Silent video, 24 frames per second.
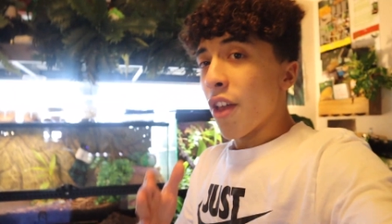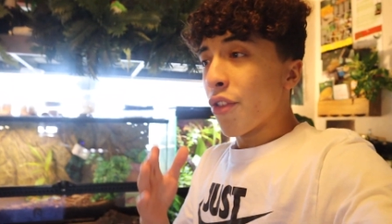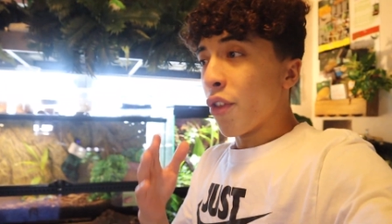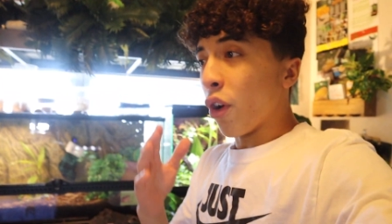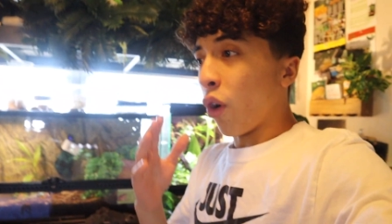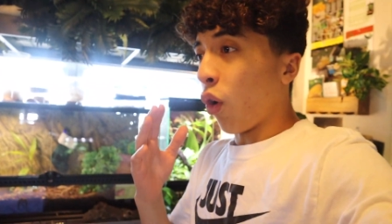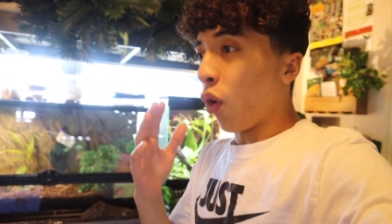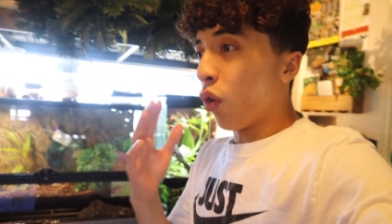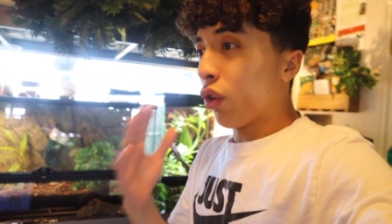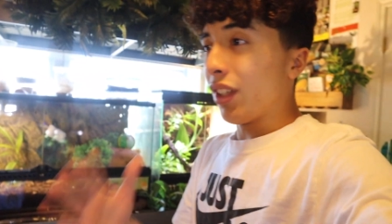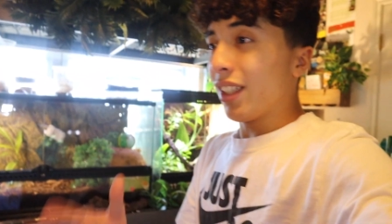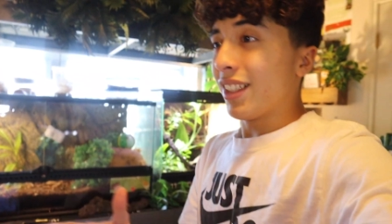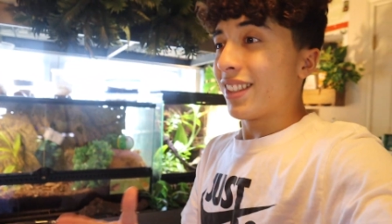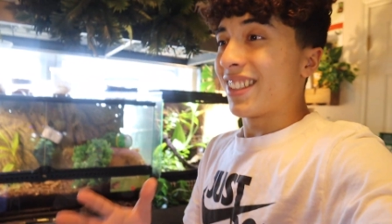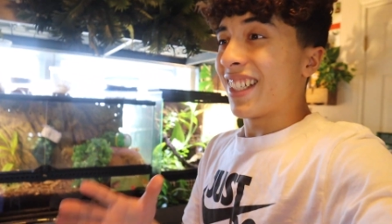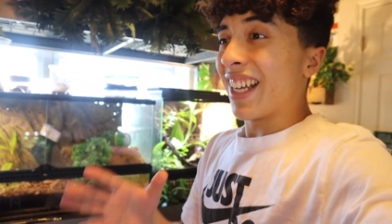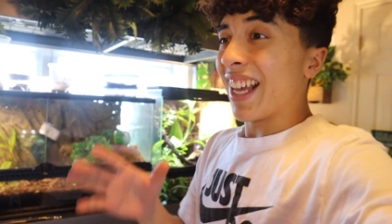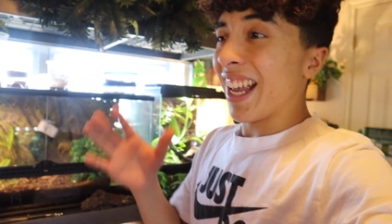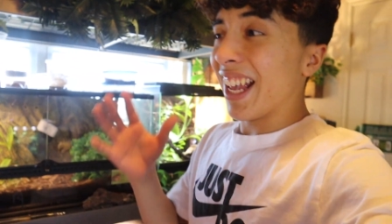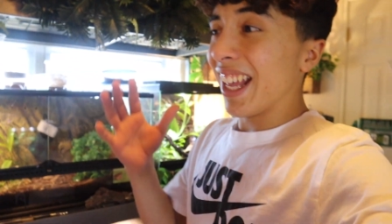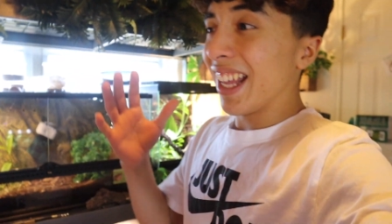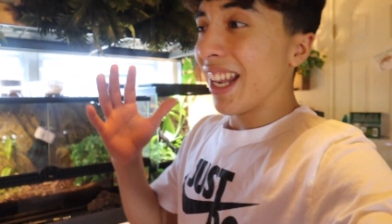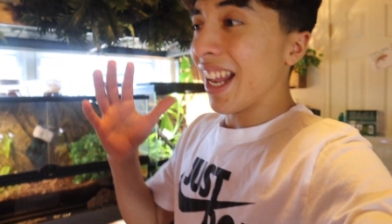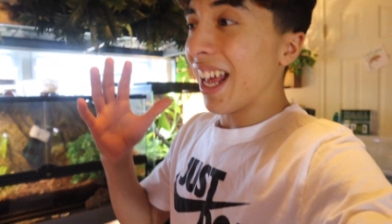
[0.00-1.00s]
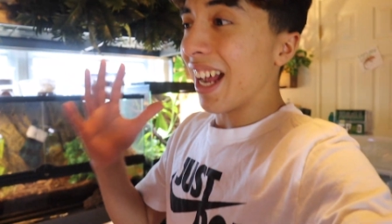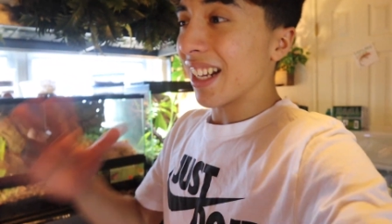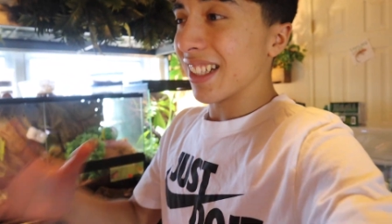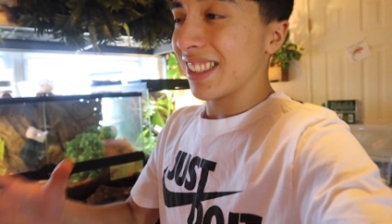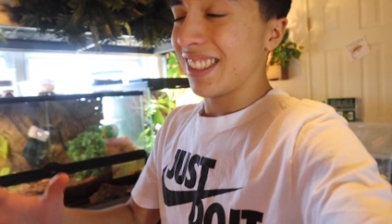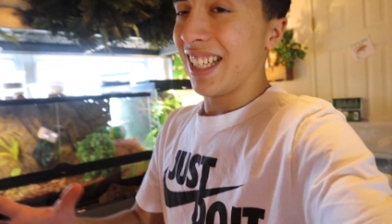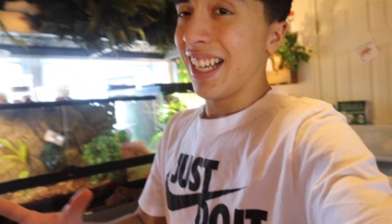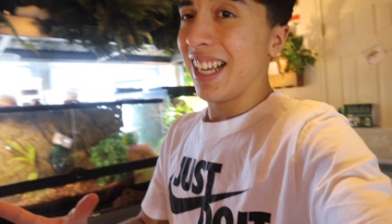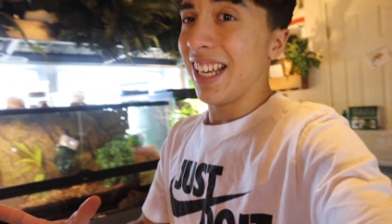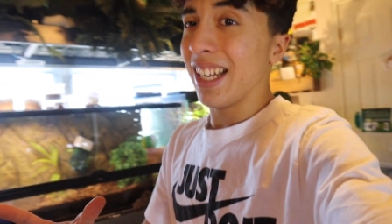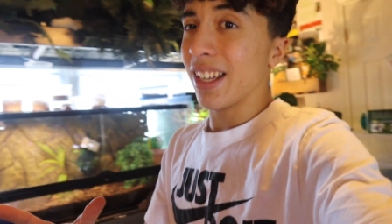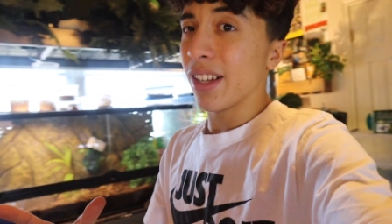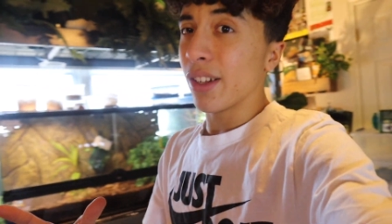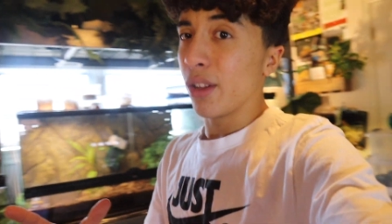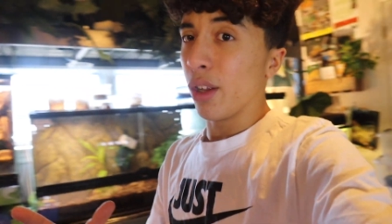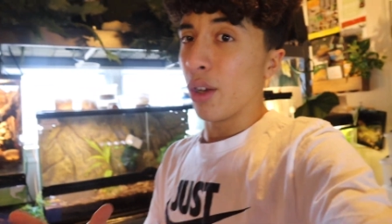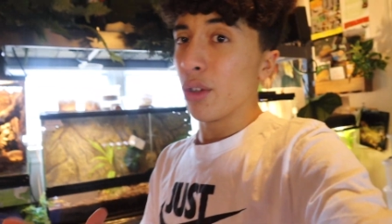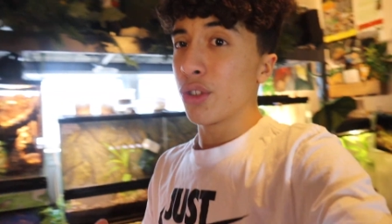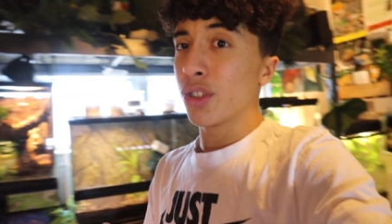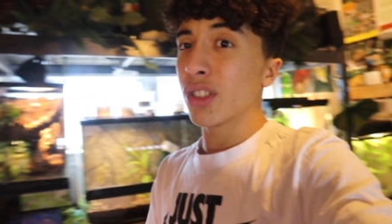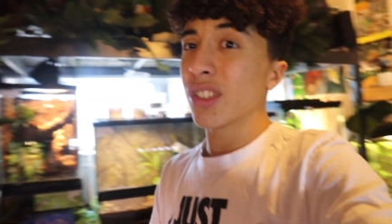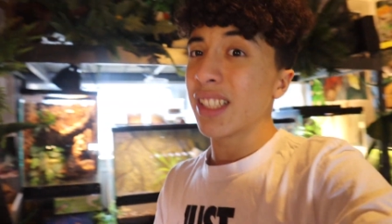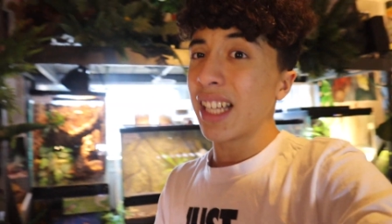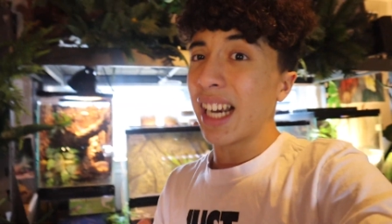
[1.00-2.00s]
the only 10 out of 10
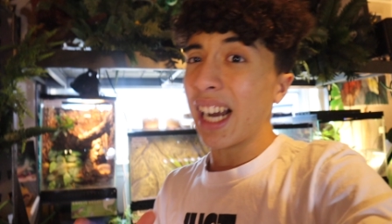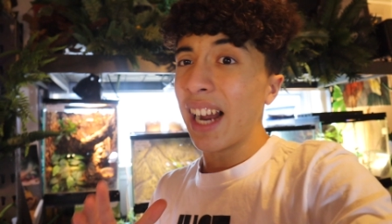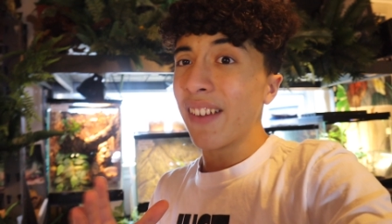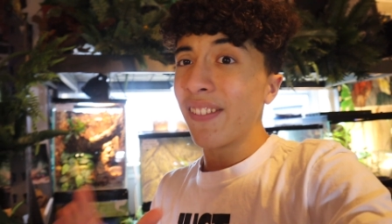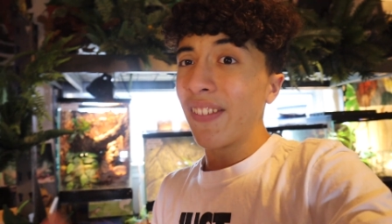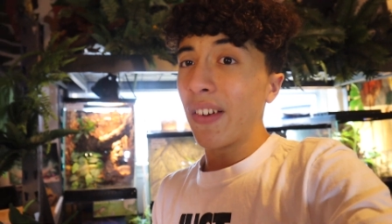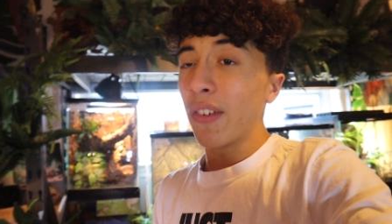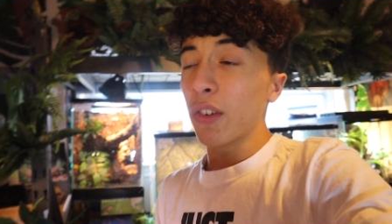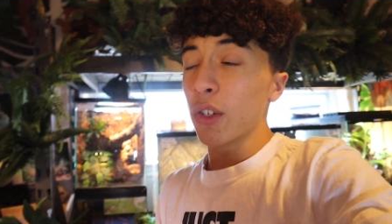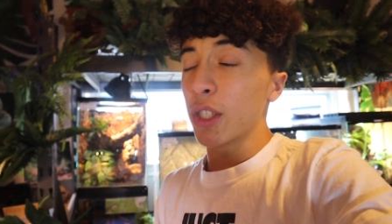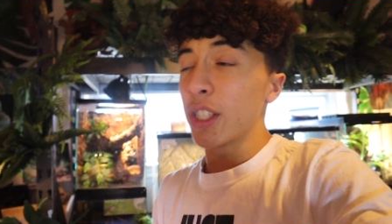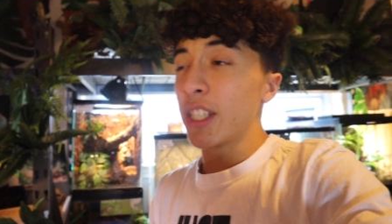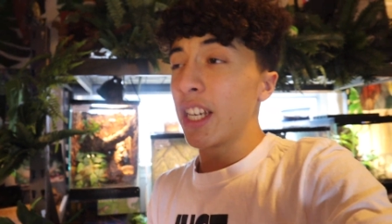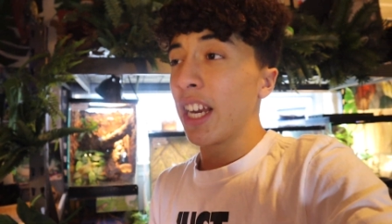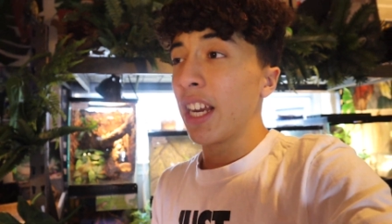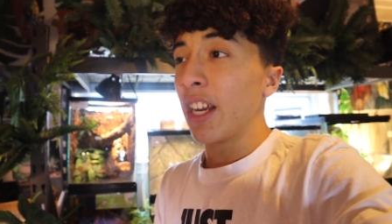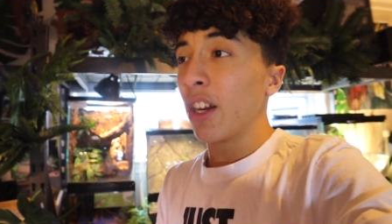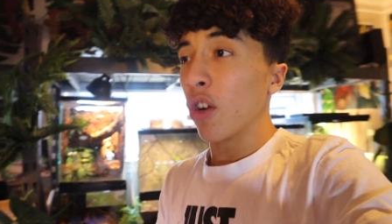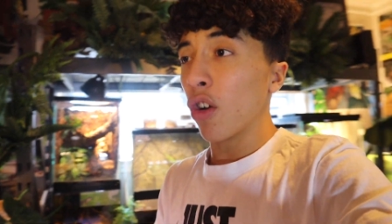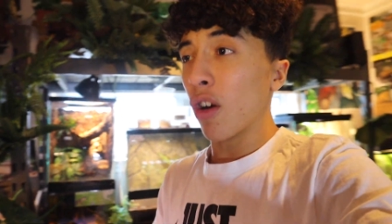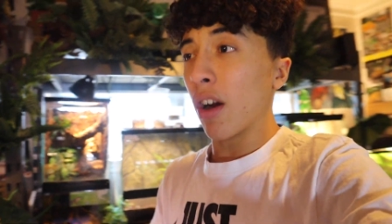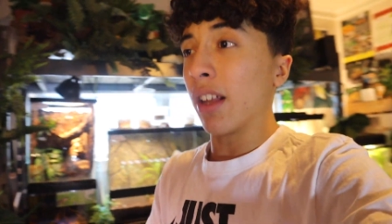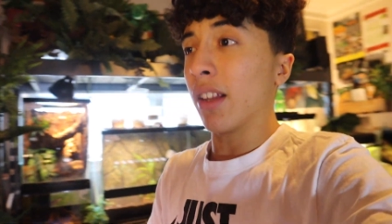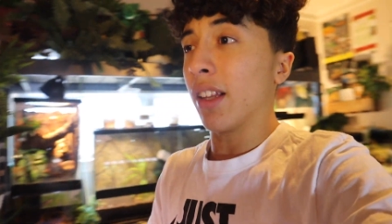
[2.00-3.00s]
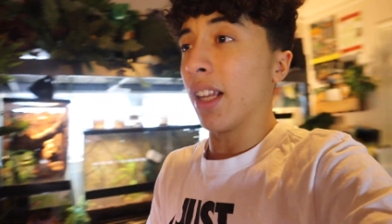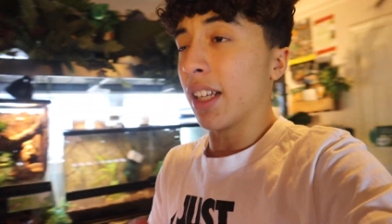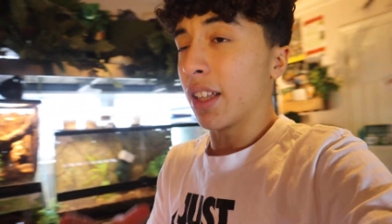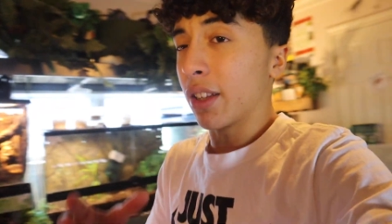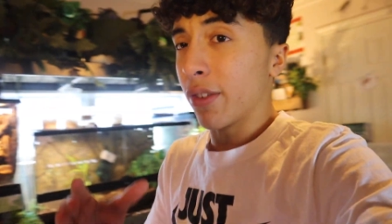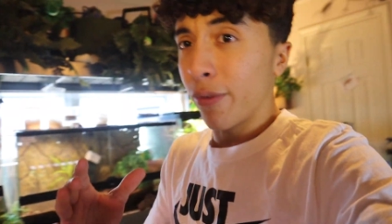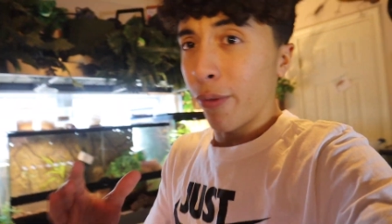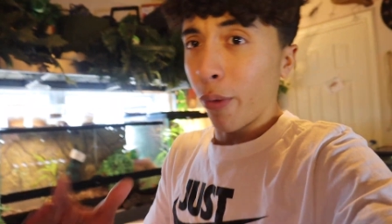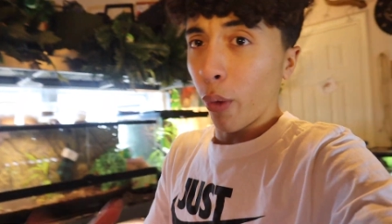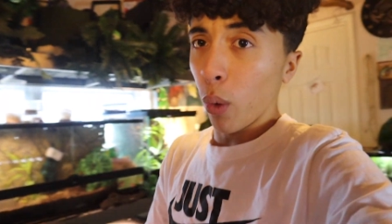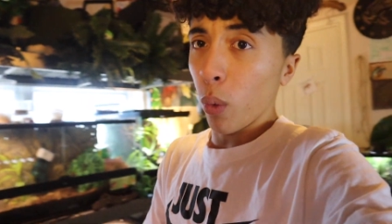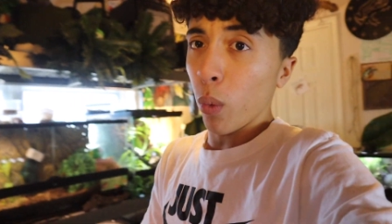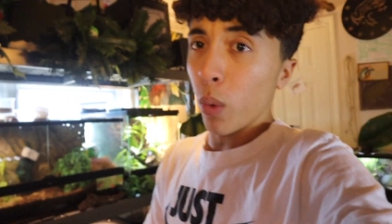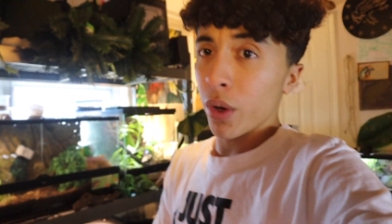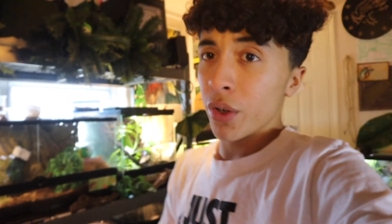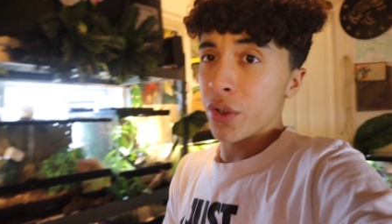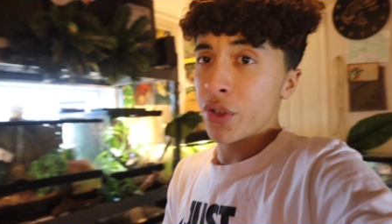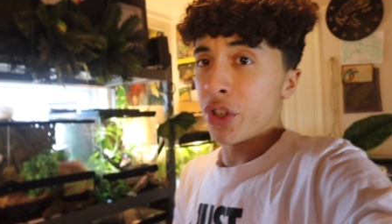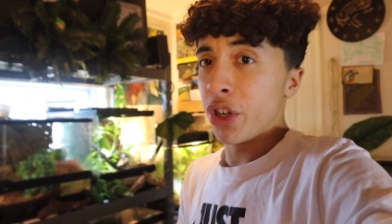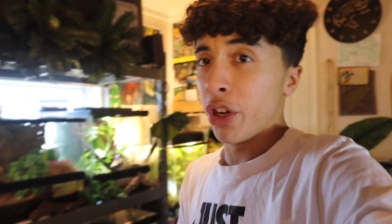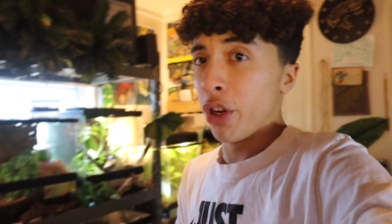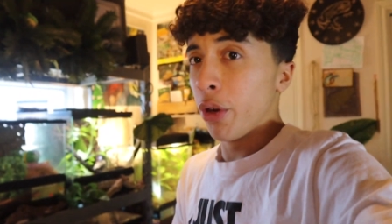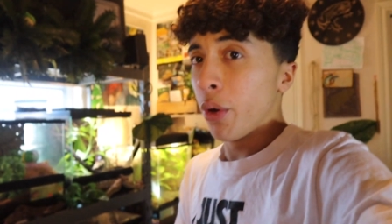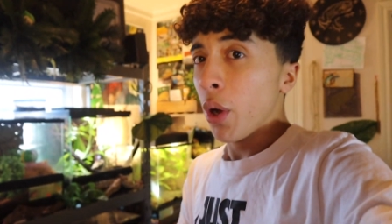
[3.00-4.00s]
enclosures that I've ever seen are at like the Fort Worth
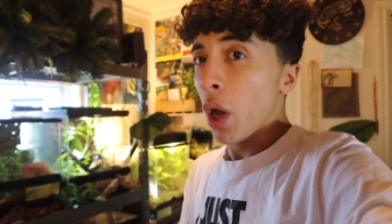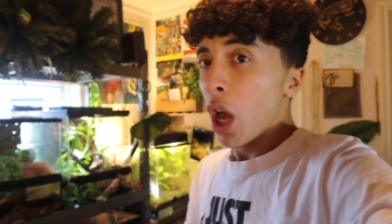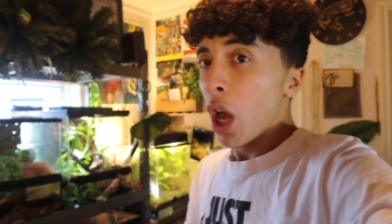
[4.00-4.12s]
Zoo,